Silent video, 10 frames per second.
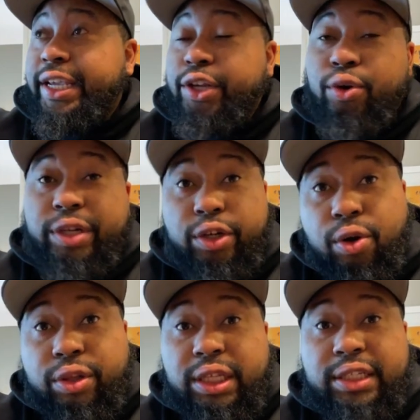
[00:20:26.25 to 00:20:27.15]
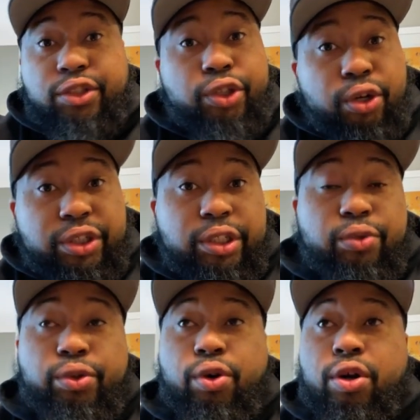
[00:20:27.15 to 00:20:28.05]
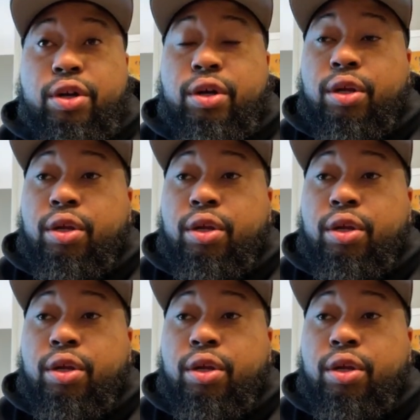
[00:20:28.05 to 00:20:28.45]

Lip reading: like, you know, in the Northeast, Jersey, New York,